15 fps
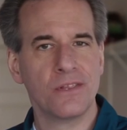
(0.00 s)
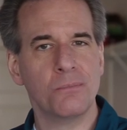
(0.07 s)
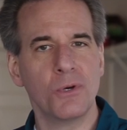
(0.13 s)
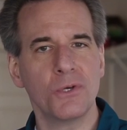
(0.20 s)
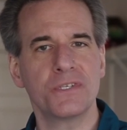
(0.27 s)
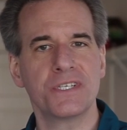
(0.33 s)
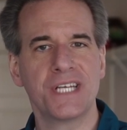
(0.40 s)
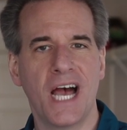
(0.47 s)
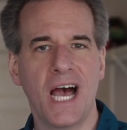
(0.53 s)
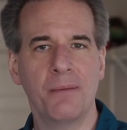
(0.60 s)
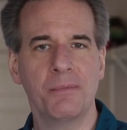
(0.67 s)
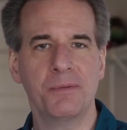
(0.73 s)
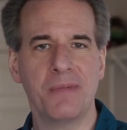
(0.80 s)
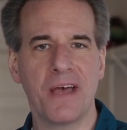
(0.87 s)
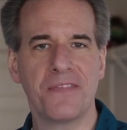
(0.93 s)
the most
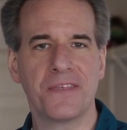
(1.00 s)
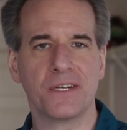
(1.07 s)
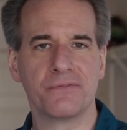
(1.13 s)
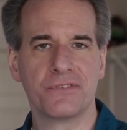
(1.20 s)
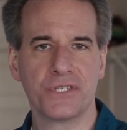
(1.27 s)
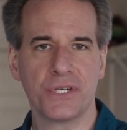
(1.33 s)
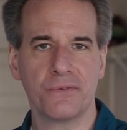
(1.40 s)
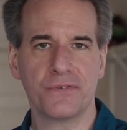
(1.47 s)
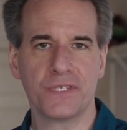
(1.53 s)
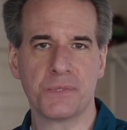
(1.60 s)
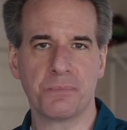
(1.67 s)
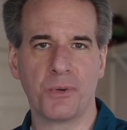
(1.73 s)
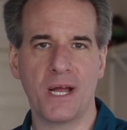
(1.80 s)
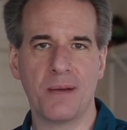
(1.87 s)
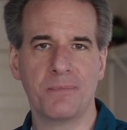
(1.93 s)
common method of surface
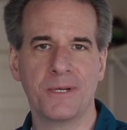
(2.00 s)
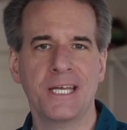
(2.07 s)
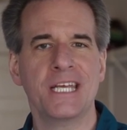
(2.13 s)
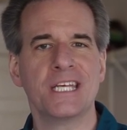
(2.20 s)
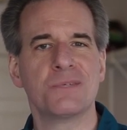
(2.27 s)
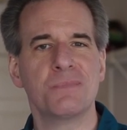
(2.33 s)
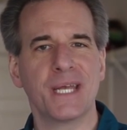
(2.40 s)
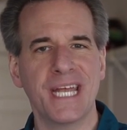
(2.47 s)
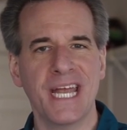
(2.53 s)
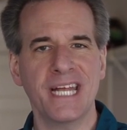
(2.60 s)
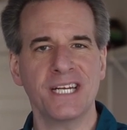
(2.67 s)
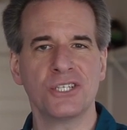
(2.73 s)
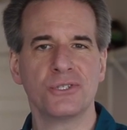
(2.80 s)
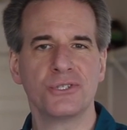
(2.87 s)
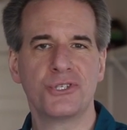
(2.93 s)
prep is
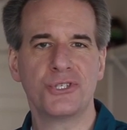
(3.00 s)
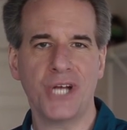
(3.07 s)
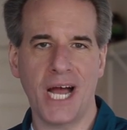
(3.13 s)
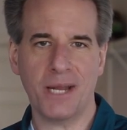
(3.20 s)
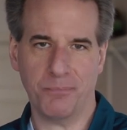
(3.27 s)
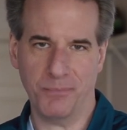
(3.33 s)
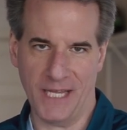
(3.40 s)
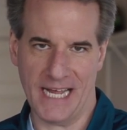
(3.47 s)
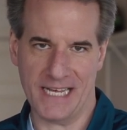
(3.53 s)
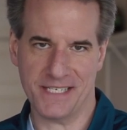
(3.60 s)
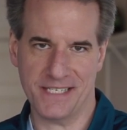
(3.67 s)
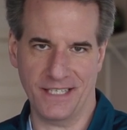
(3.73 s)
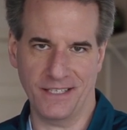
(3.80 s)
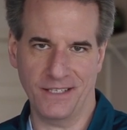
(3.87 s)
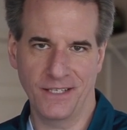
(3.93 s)
mechanical shot
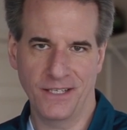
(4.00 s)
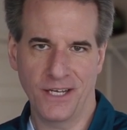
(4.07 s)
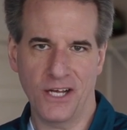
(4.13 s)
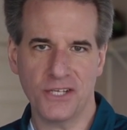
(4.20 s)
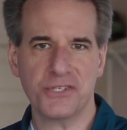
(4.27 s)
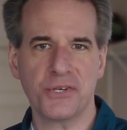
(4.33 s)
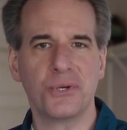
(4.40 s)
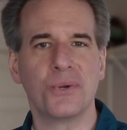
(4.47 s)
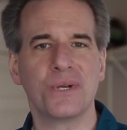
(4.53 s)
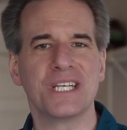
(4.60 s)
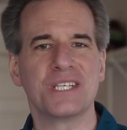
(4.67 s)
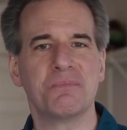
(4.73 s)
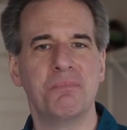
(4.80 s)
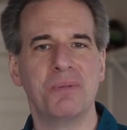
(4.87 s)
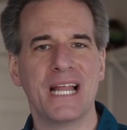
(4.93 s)
blasting, also known
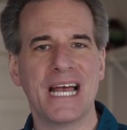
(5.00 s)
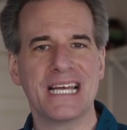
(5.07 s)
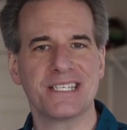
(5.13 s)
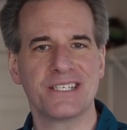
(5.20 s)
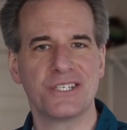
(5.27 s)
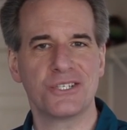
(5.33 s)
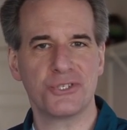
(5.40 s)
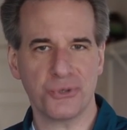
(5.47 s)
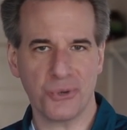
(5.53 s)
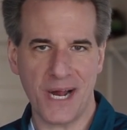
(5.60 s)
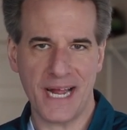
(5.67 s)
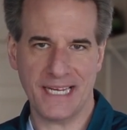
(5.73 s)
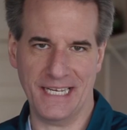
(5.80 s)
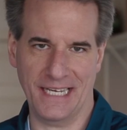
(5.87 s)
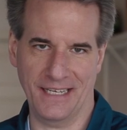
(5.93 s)
as blast
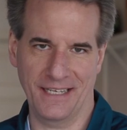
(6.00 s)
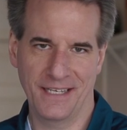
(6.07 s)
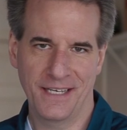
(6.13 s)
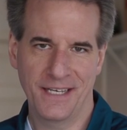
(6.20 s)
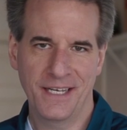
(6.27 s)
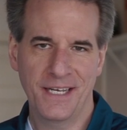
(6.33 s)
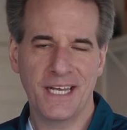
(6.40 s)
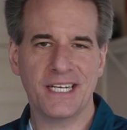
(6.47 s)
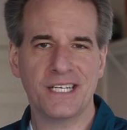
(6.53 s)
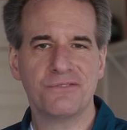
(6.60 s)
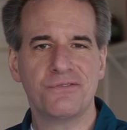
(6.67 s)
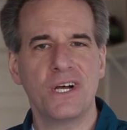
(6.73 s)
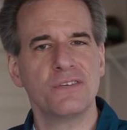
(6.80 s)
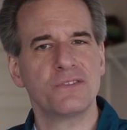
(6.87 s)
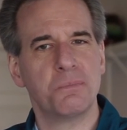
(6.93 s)
tracking. It
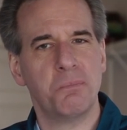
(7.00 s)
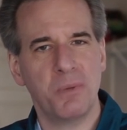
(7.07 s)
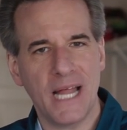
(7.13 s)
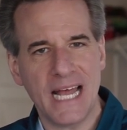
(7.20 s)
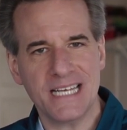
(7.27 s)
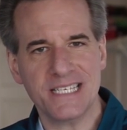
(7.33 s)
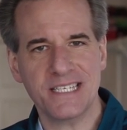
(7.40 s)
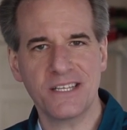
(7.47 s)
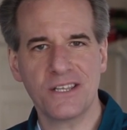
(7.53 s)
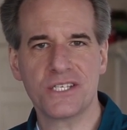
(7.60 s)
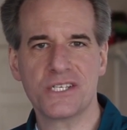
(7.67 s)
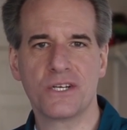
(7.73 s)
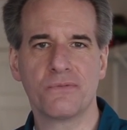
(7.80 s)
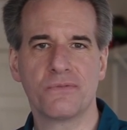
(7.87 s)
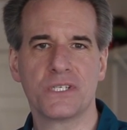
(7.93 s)
involves blasting the
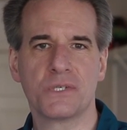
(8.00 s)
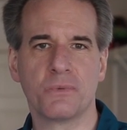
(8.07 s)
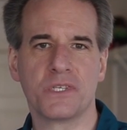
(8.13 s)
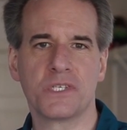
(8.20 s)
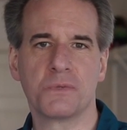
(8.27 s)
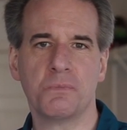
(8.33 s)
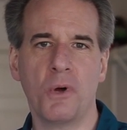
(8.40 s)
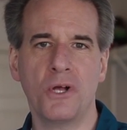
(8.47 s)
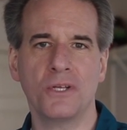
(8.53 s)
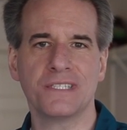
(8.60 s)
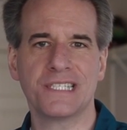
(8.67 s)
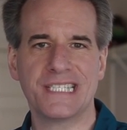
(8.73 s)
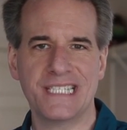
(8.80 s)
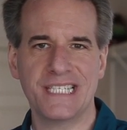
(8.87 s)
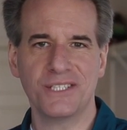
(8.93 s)
surface with small
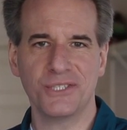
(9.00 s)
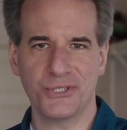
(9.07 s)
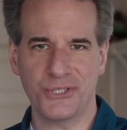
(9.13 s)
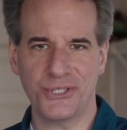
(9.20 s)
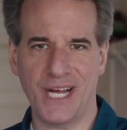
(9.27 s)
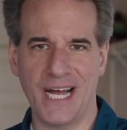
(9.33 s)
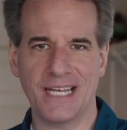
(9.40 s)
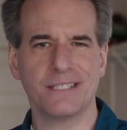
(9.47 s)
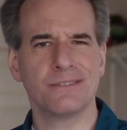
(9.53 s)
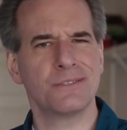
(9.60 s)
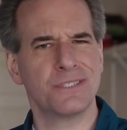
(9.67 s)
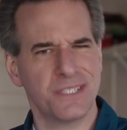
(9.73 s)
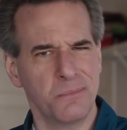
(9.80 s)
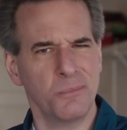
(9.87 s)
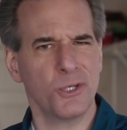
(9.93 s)
steel
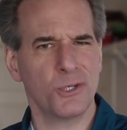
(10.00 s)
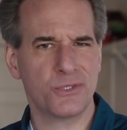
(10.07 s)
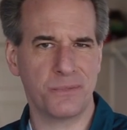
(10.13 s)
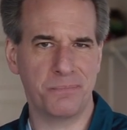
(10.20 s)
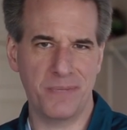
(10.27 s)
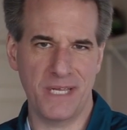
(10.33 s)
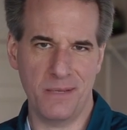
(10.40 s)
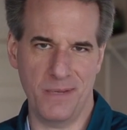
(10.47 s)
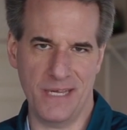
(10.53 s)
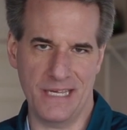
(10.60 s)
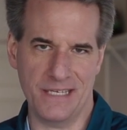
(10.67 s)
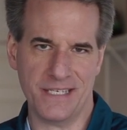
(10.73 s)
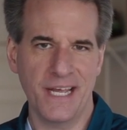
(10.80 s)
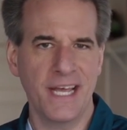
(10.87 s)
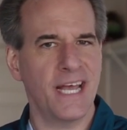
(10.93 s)
shot similar to
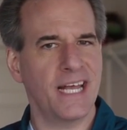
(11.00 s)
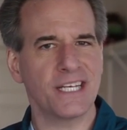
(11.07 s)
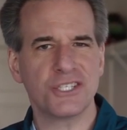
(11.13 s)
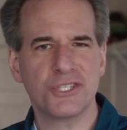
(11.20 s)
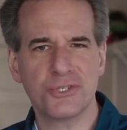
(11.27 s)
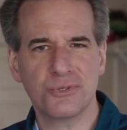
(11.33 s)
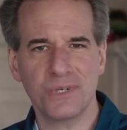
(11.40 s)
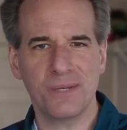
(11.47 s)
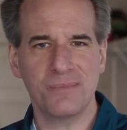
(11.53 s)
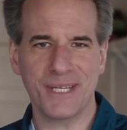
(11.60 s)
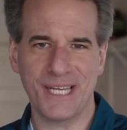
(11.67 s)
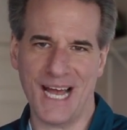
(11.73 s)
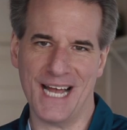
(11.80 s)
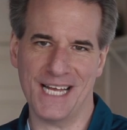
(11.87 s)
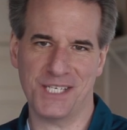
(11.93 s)
BBs at
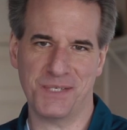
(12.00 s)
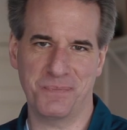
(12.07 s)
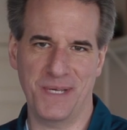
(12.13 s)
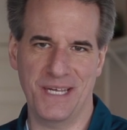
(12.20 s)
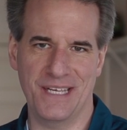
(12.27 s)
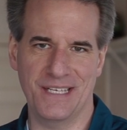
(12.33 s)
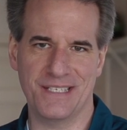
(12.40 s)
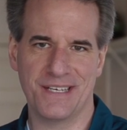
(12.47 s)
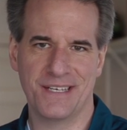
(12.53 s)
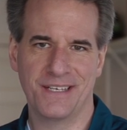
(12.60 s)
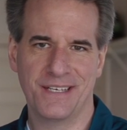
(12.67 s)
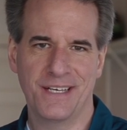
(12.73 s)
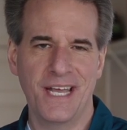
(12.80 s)
extremely high speeds.